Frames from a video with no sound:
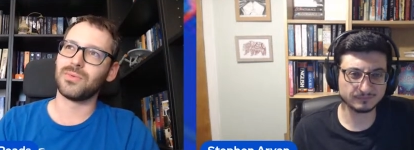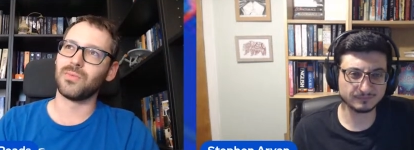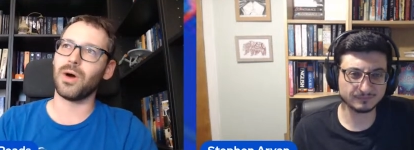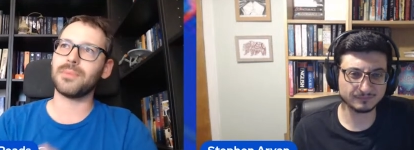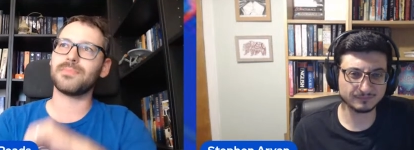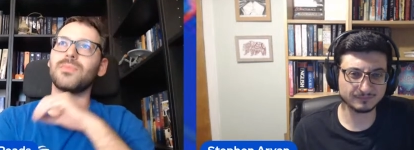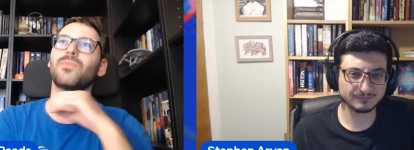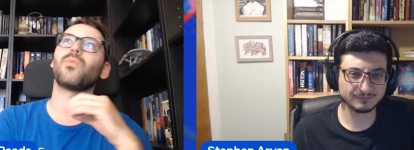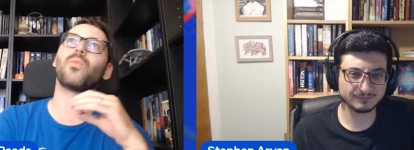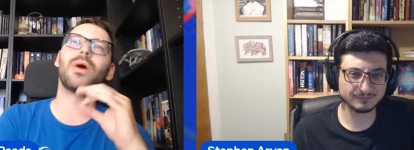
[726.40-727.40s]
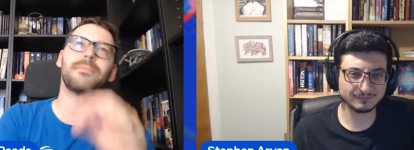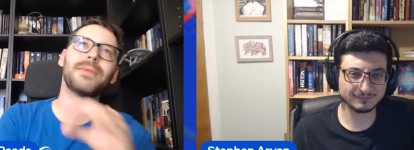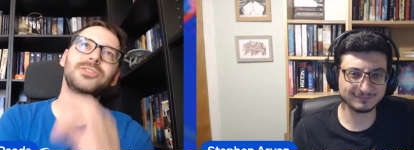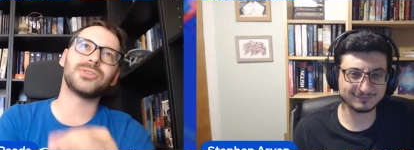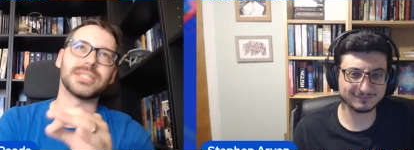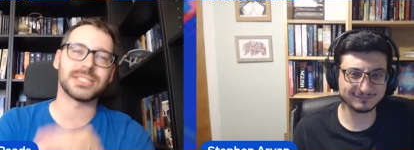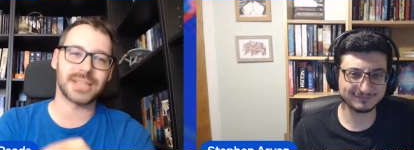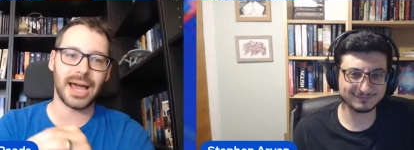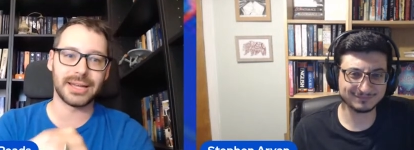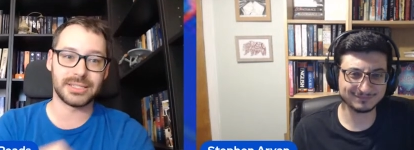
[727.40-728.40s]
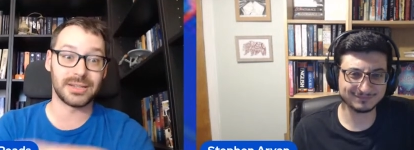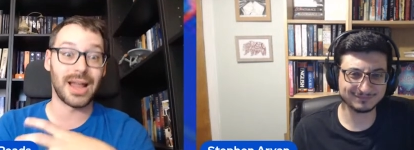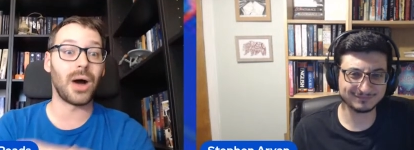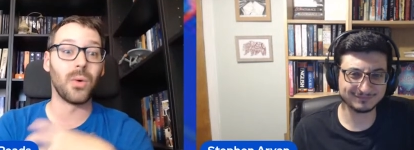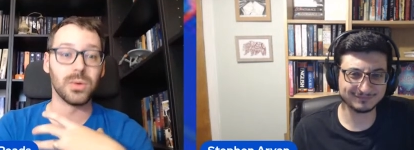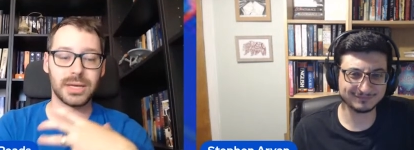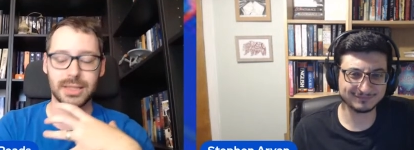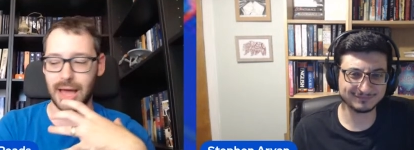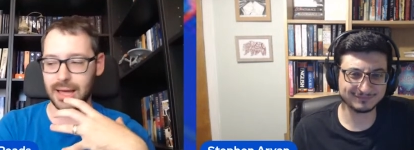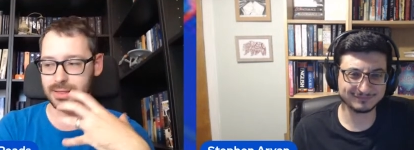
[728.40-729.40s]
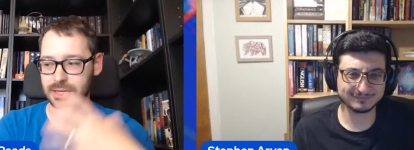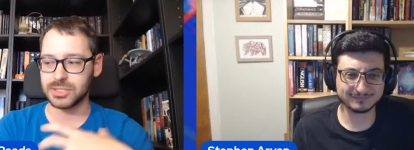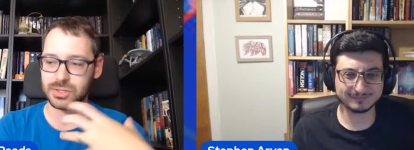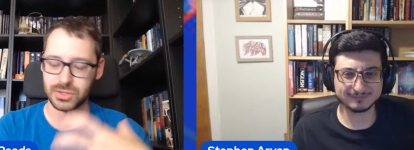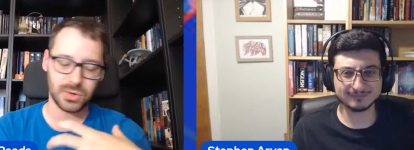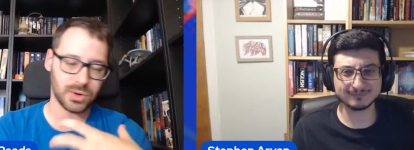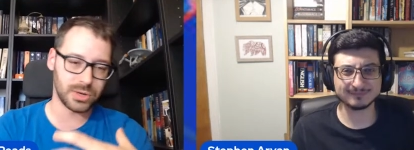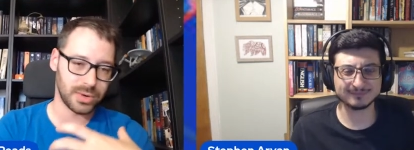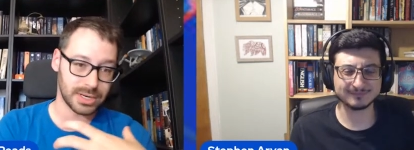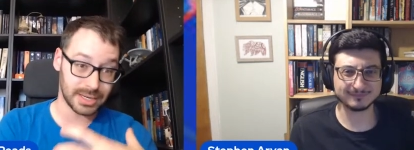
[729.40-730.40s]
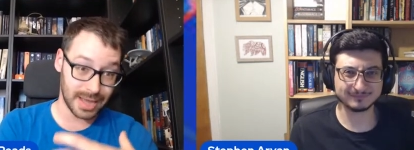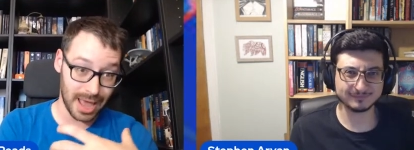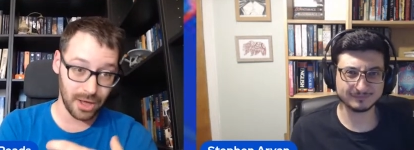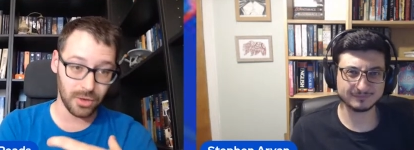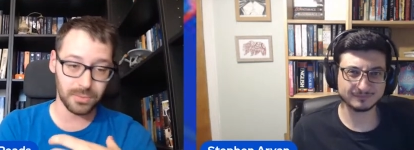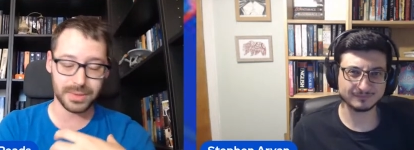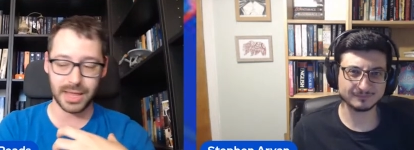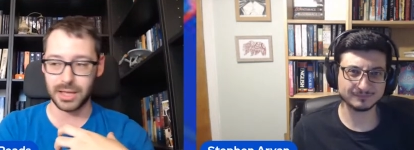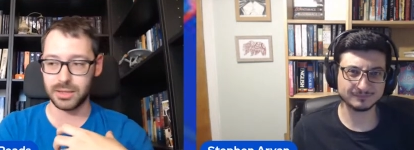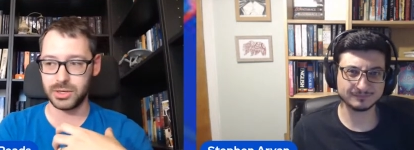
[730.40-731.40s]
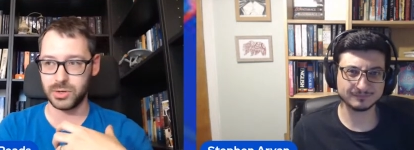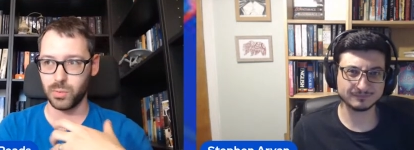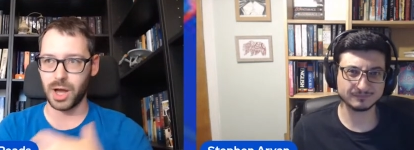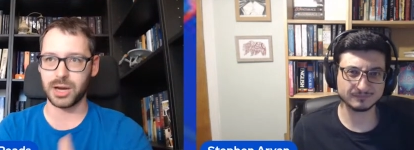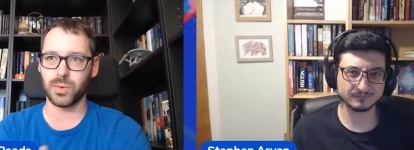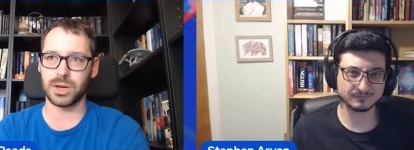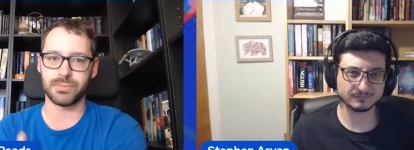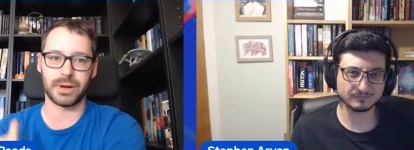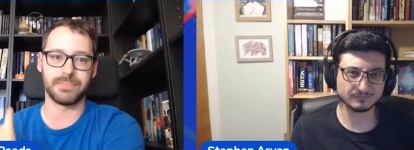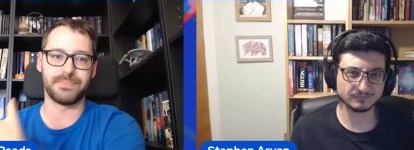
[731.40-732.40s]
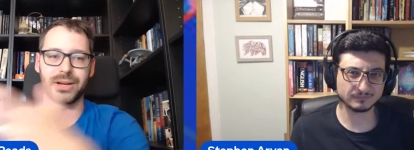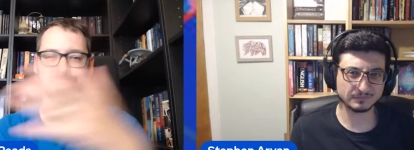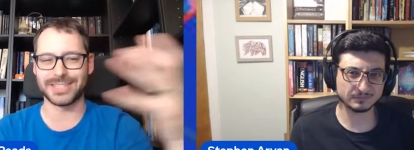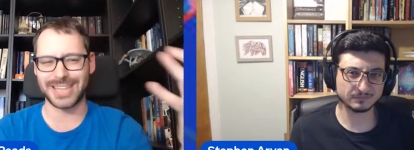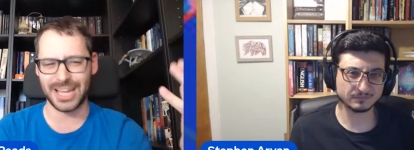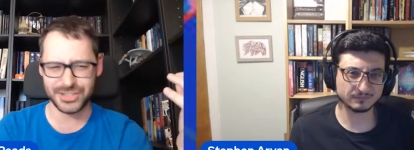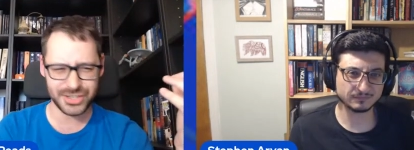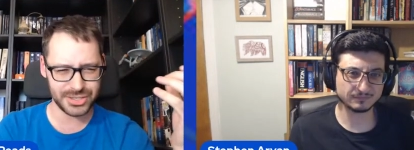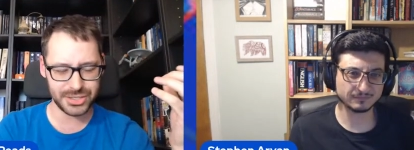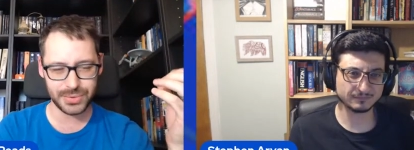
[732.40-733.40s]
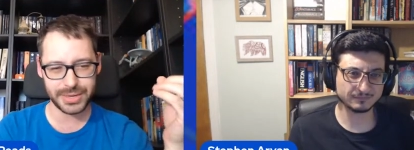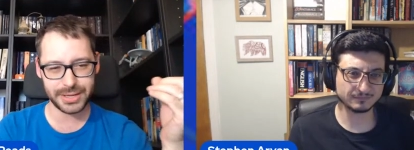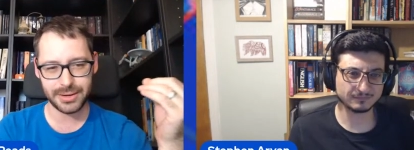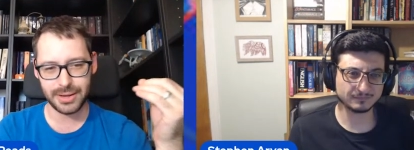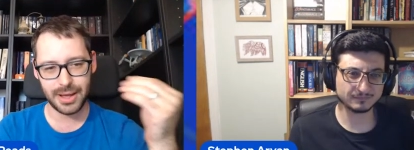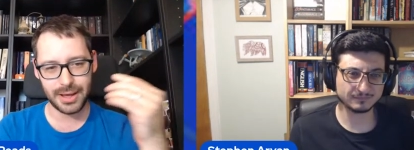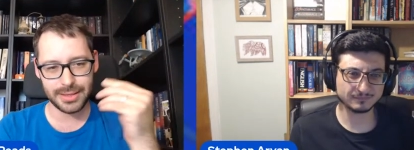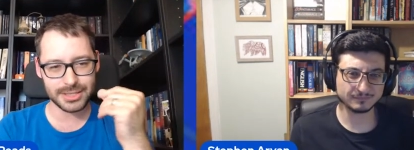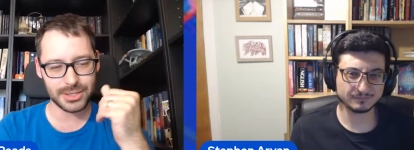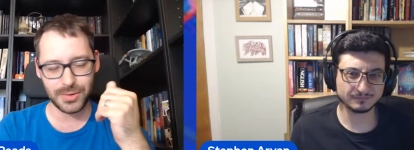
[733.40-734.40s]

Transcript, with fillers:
Speaker 1: what what made you decide to not only that this is the story you wanted to tell, but that you kind of wanted to bring bigger attention to it? I think is the